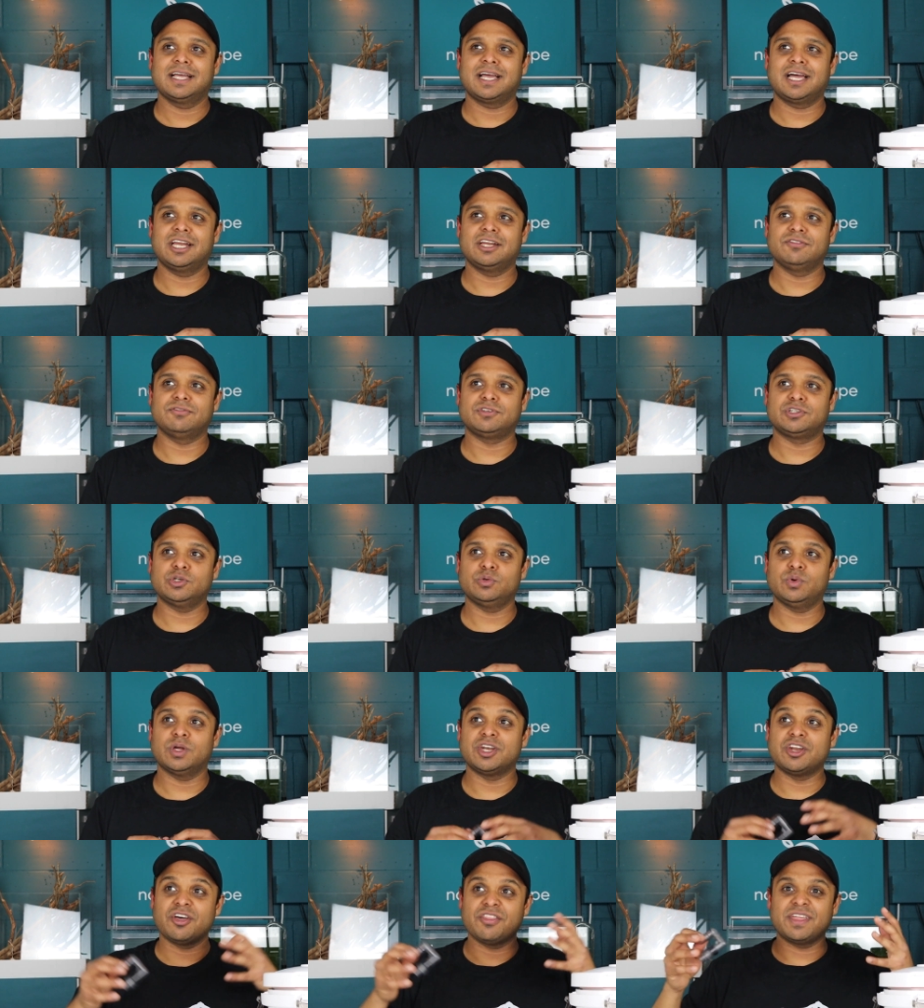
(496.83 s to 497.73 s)
kind of
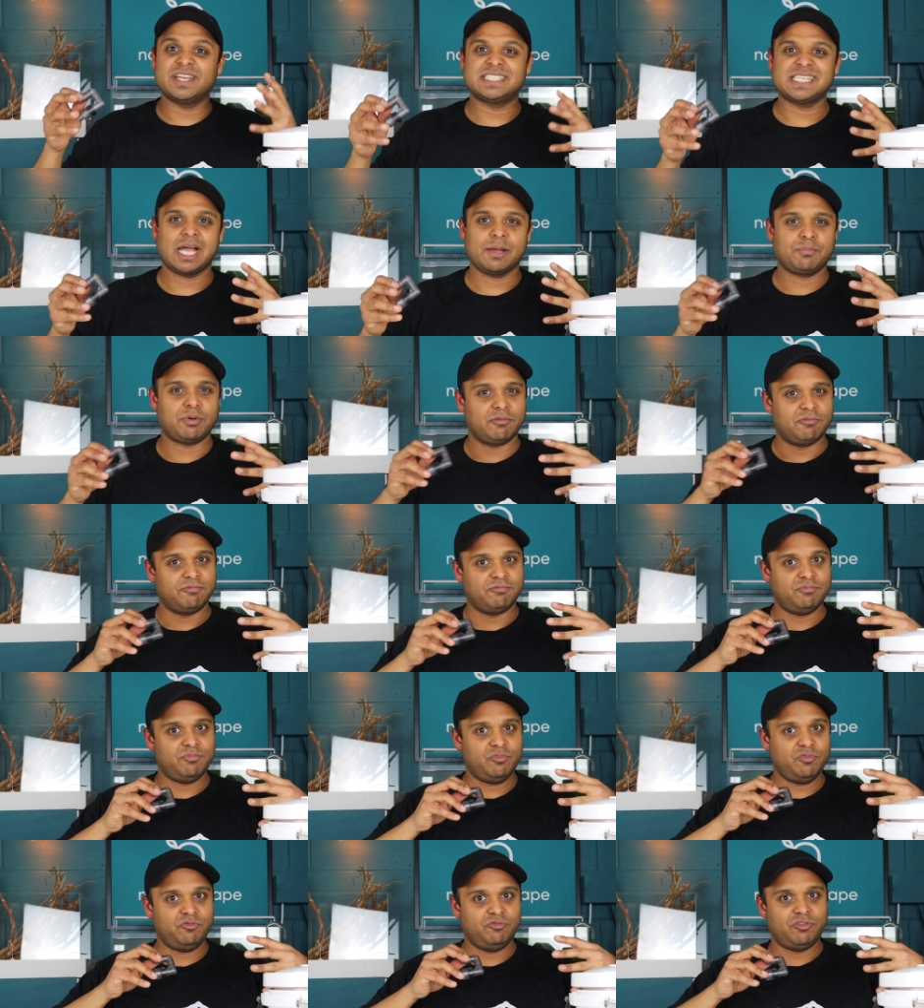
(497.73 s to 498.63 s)
do another type of
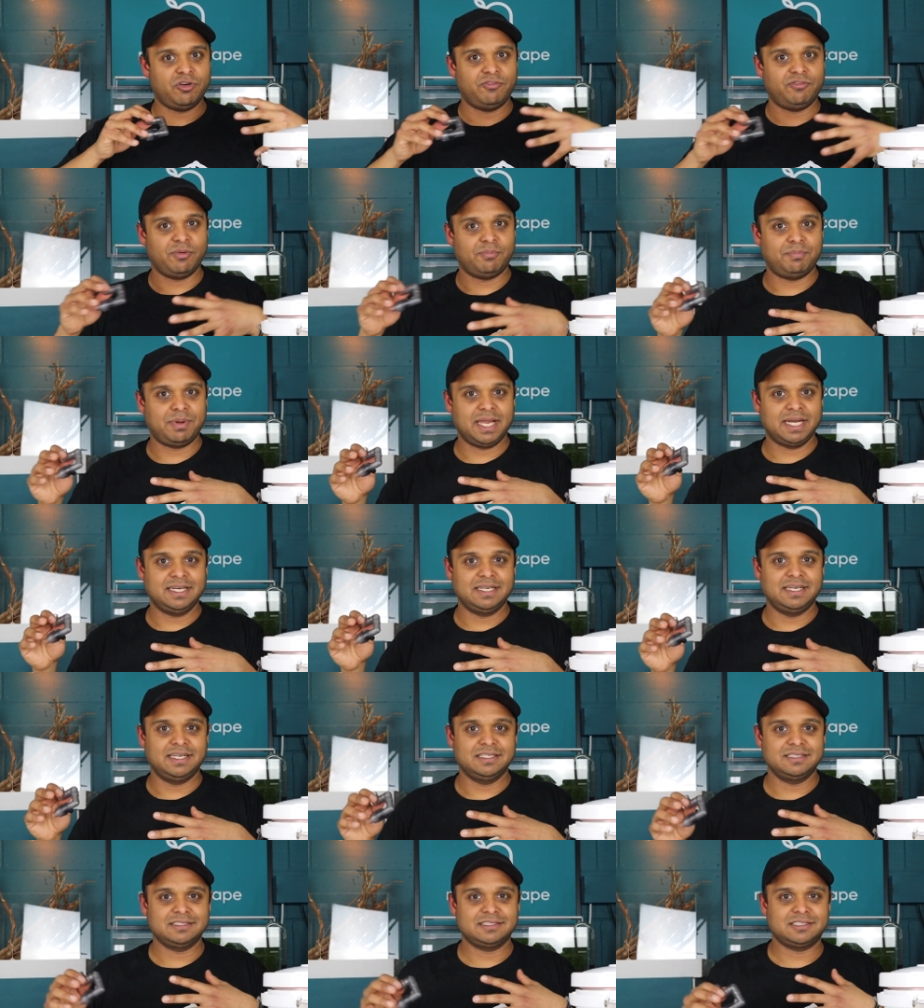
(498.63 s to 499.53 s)
riverbed
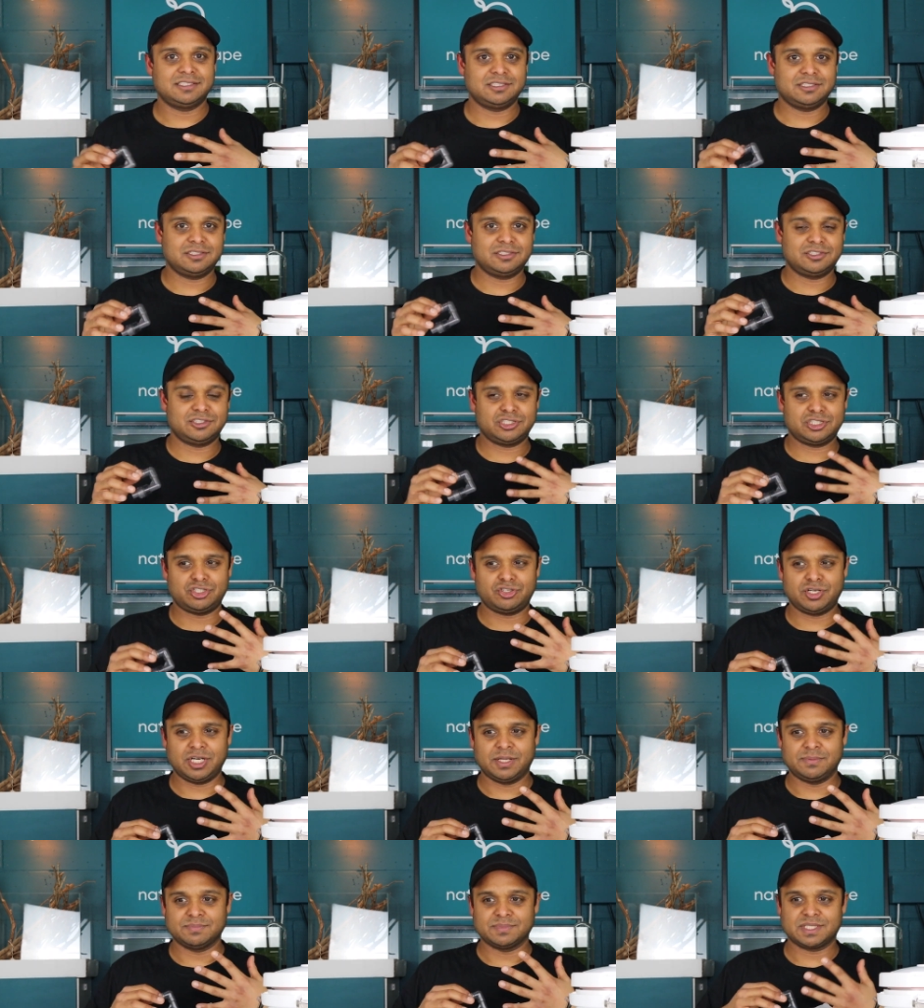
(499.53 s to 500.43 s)

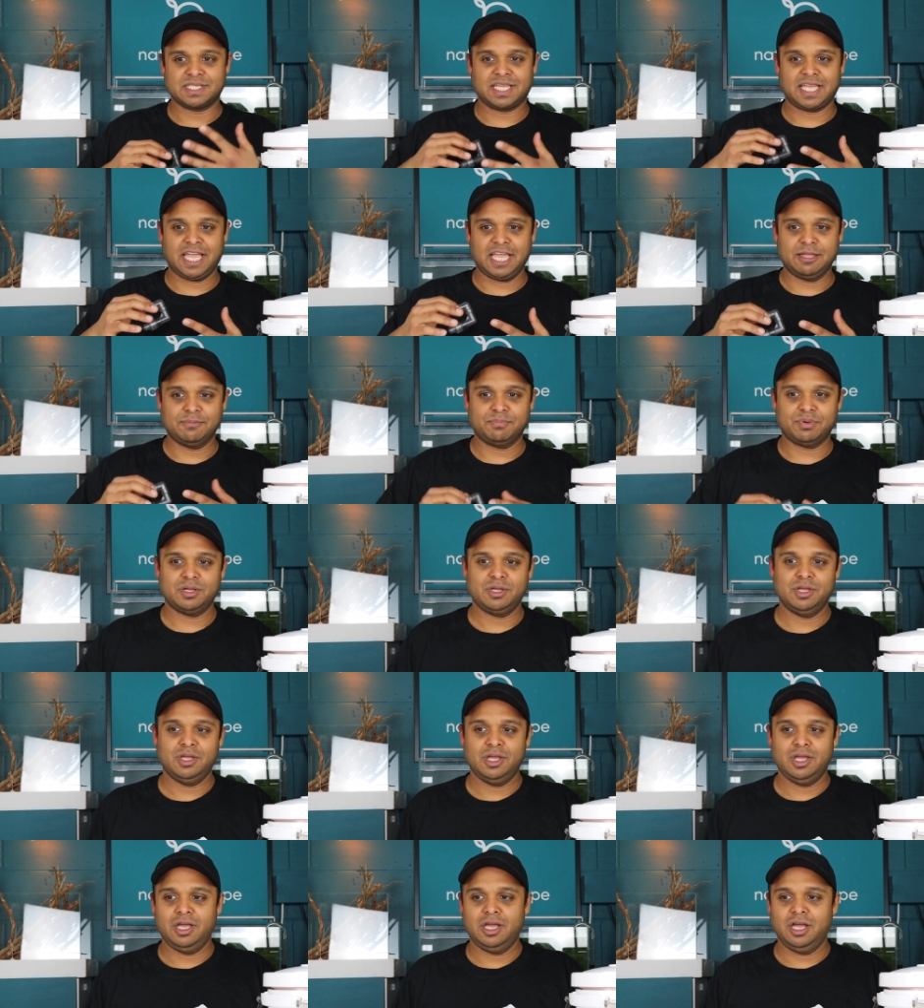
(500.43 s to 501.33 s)
streamscape
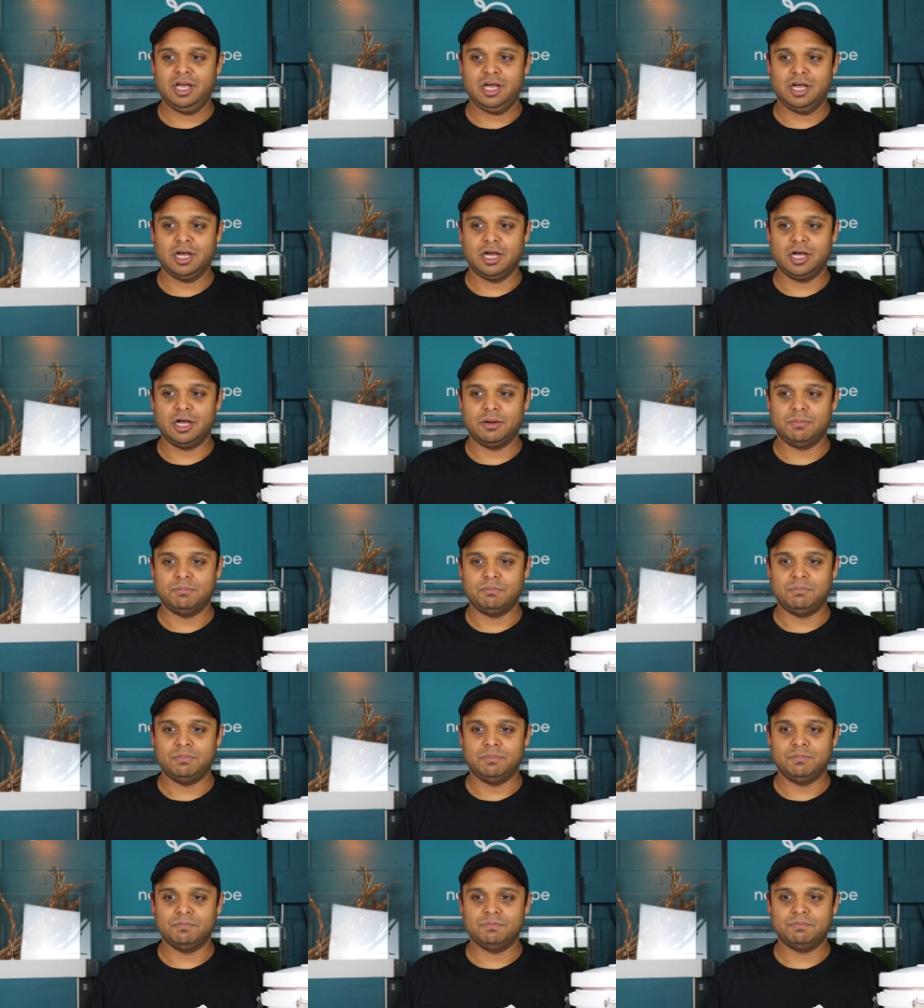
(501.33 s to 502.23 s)

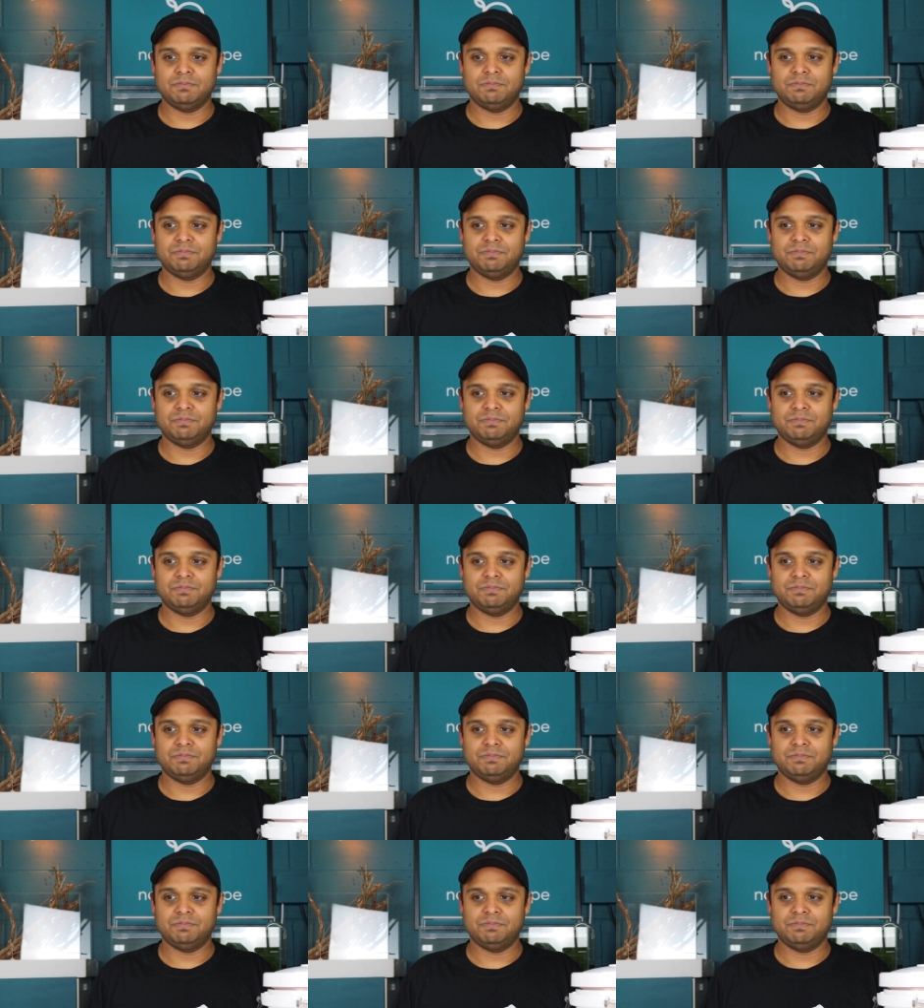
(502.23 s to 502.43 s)
um,